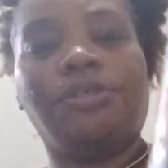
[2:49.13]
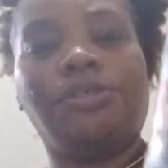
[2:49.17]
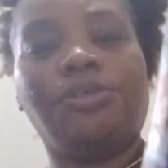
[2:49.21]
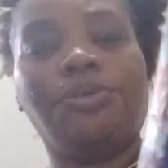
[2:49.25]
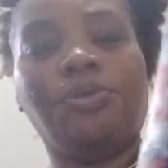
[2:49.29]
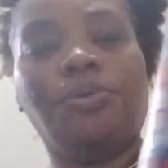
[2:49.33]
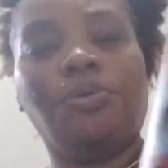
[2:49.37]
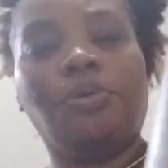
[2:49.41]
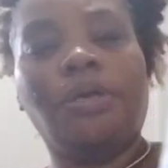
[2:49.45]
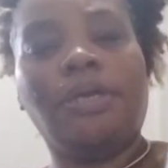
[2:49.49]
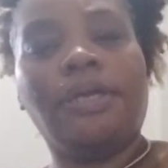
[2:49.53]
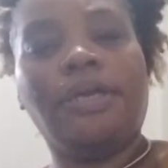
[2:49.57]

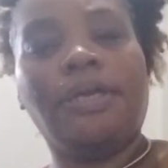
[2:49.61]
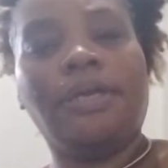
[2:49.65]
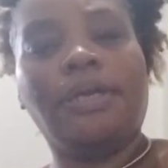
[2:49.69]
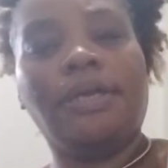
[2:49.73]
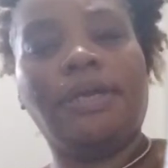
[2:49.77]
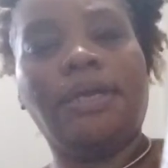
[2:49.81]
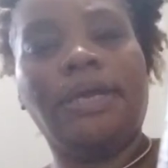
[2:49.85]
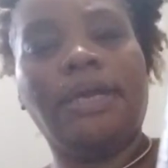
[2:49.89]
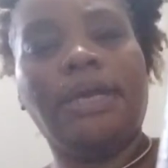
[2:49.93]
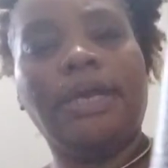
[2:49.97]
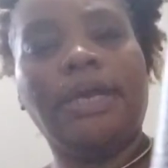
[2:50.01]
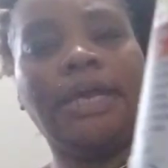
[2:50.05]
to it.
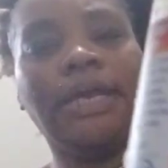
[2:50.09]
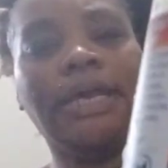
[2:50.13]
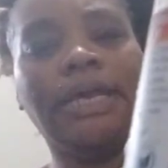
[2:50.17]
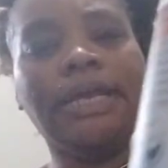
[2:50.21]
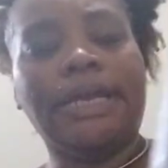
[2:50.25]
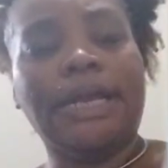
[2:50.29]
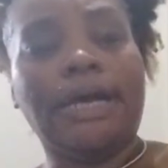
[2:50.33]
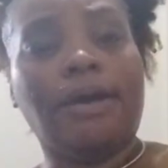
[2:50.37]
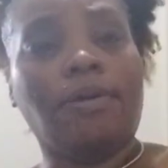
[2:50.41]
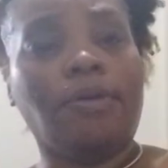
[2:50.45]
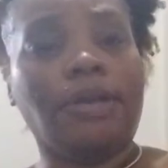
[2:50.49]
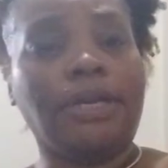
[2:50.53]

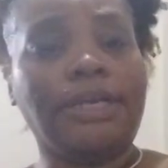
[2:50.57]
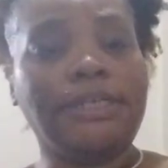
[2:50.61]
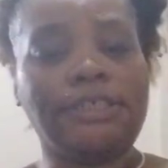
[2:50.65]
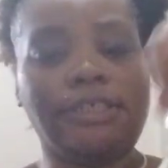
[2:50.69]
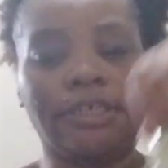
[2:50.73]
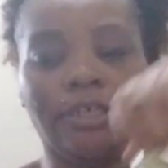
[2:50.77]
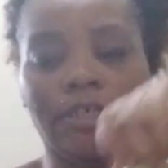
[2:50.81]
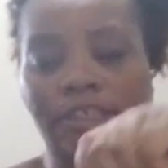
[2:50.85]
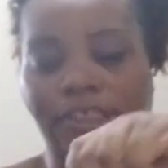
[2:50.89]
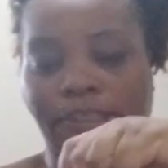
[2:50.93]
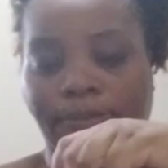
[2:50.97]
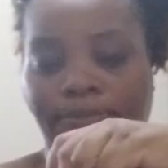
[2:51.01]
Now it is a
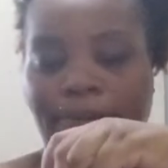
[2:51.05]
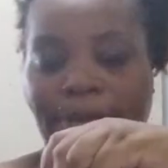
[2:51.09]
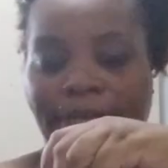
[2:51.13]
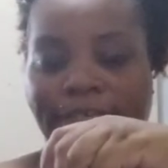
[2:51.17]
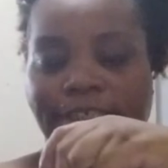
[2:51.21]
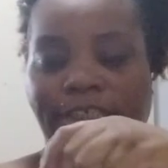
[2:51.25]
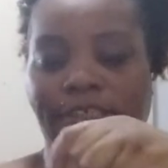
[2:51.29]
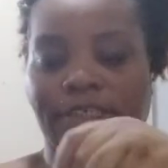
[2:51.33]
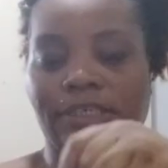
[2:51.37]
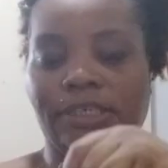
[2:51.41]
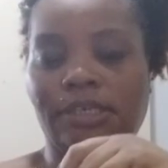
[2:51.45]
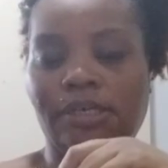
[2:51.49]
little
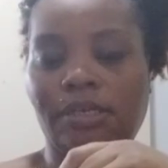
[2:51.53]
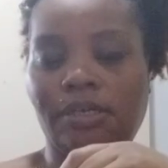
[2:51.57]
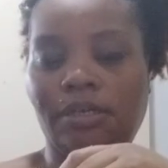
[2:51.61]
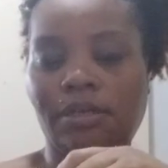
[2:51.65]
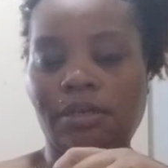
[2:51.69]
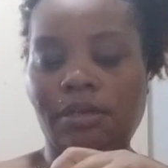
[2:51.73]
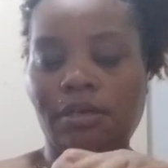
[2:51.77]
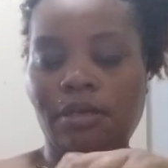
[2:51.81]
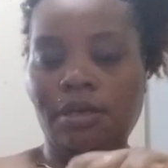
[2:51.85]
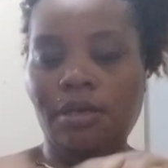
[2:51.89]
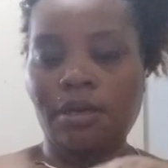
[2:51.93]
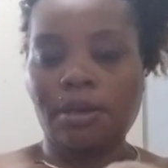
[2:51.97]

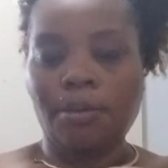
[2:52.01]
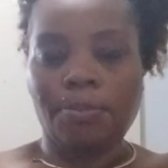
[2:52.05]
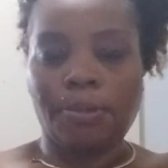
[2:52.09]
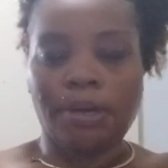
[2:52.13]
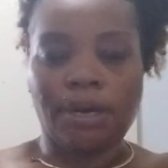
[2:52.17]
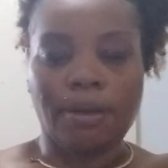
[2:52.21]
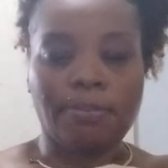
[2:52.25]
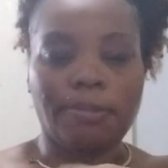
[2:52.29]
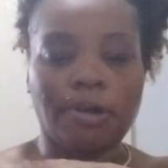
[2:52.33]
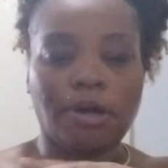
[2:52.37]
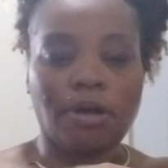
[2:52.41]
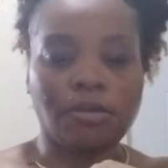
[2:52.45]
spicy, but
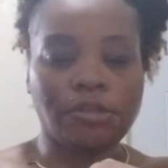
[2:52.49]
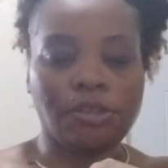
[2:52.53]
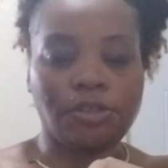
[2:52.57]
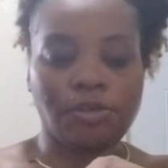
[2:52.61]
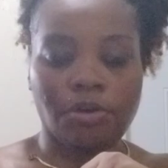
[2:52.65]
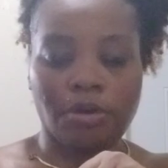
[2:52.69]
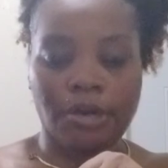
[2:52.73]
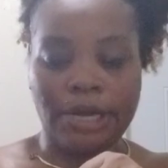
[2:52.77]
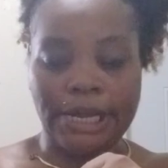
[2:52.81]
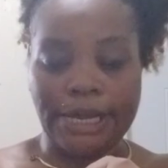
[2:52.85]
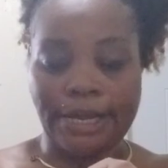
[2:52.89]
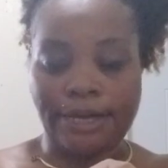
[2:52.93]
I'm also
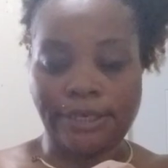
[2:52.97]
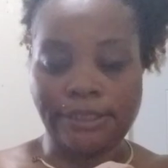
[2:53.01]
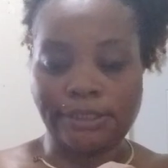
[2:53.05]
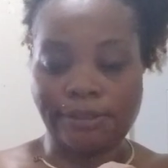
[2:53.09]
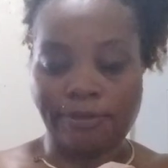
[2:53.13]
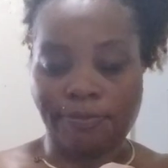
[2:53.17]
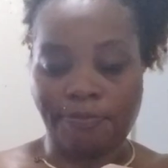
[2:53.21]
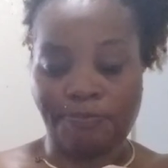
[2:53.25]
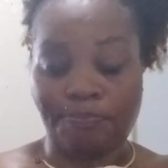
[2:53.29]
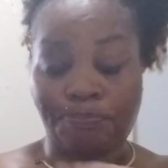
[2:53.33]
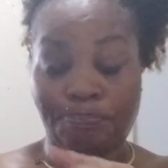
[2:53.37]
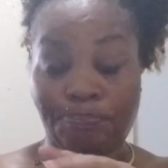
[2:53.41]
gonna add
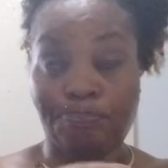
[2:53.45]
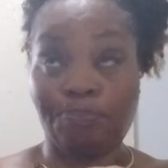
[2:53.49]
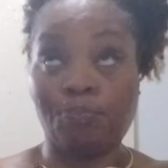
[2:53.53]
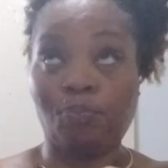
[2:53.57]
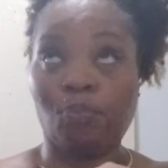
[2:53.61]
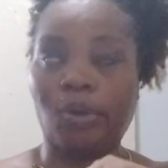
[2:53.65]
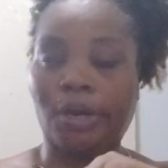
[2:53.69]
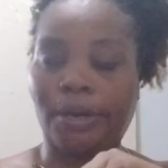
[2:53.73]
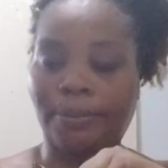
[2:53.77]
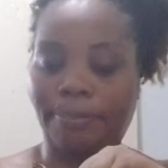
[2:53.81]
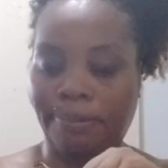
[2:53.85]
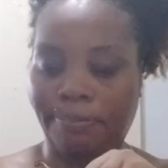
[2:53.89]
some
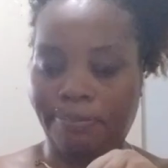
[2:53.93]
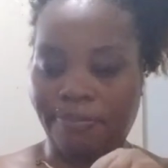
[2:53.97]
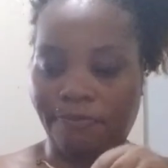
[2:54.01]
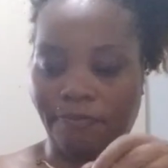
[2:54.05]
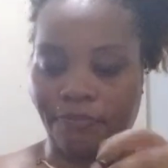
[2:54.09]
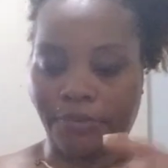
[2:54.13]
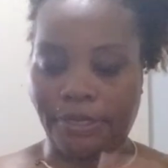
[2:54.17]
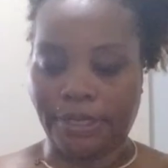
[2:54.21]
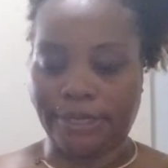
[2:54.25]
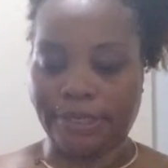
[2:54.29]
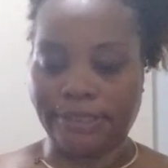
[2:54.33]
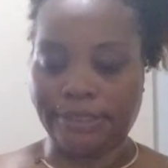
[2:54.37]
red pepper
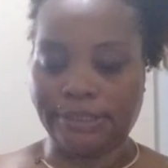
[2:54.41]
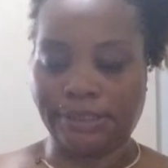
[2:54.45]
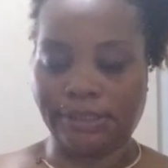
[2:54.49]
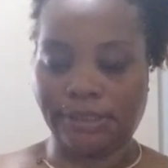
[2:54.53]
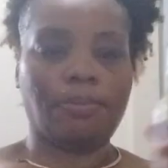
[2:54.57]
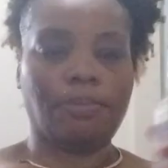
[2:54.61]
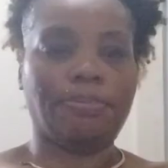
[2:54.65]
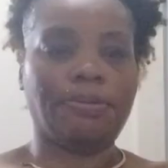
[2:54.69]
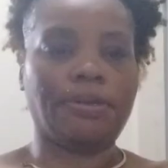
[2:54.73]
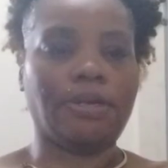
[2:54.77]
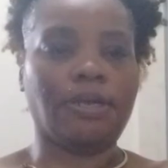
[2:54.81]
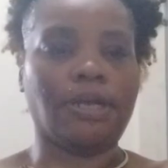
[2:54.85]
flakes.
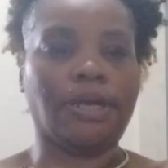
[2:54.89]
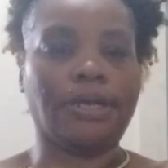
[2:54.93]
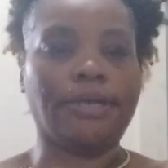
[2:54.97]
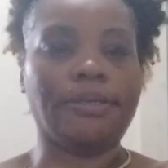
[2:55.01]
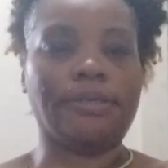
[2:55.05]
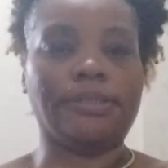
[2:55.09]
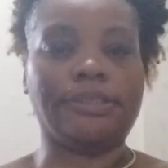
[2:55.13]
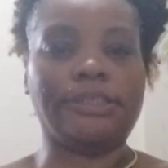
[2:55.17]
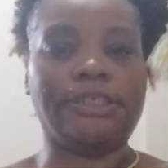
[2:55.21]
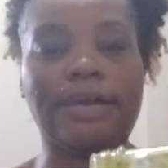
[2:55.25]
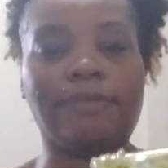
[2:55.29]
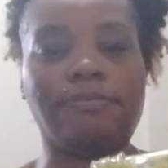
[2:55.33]
I'll put
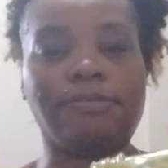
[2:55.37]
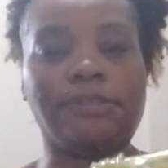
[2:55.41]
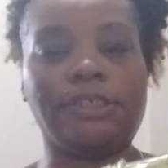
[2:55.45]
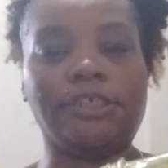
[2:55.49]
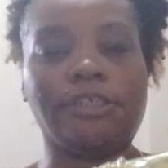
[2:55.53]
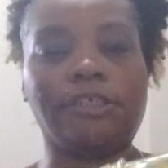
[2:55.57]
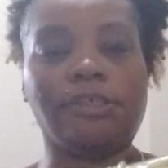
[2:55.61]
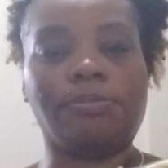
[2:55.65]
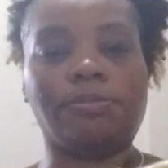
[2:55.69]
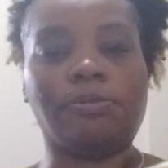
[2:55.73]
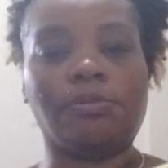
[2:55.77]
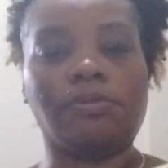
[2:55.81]
like a half
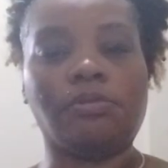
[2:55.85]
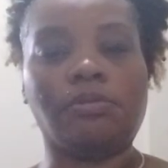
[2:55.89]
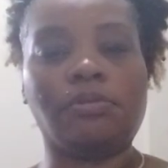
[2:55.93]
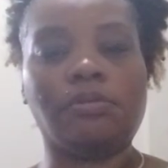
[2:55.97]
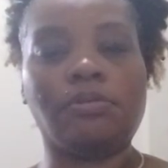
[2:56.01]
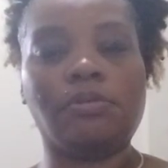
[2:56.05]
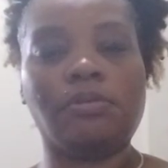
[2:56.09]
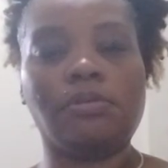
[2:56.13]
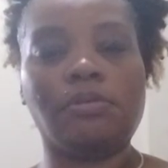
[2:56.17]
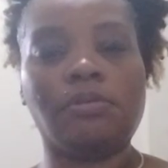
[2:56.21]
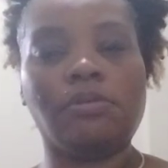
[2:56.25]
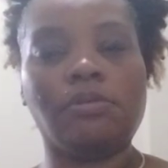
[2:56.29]
teaspoon.
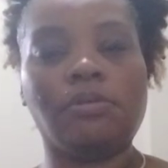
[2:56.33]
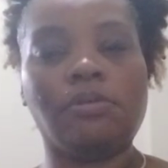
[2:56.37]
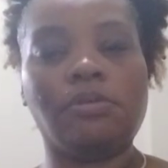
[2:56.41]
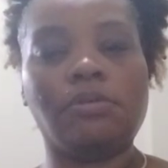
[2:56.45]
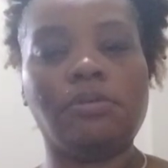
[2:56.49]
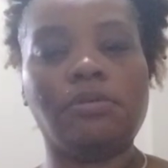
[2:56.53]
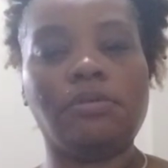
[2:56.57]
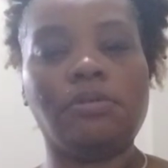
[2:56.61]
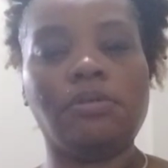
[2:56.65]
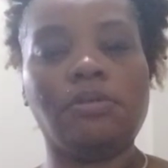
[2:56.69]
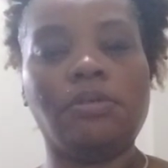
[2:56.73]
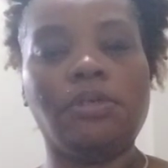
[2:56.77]

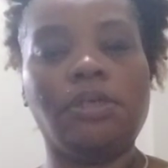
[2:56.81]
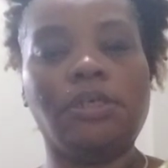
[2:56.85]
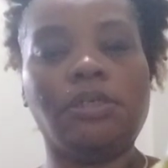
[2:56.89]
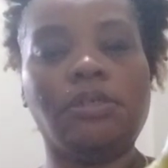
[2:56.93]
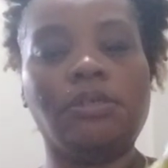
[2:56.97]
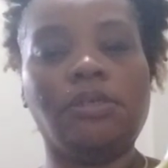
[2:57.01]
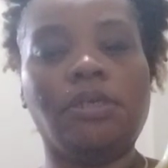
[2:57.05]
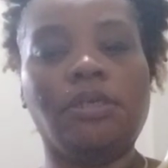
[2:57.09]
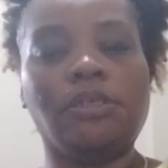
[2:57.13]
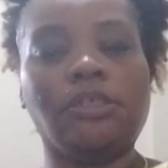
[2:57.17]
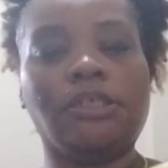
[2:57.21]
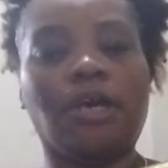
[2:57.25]

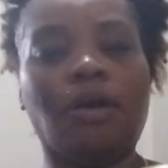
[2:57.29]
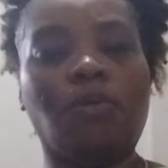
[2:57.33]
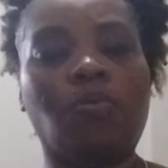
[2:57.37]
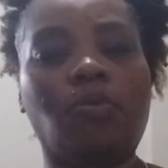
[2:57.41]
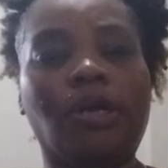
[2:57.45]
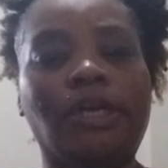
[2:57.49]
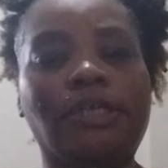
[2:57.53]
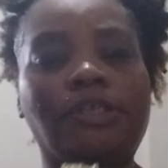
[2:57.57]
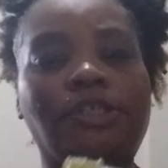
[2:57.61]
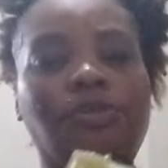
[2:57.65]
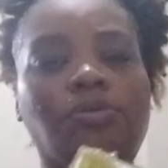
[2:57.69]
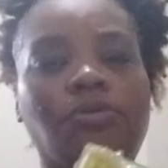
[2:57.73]
So I don't
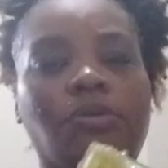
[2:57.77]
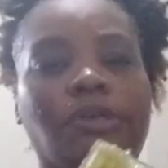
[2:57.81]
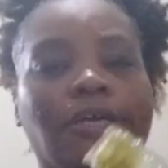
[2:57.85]
want it too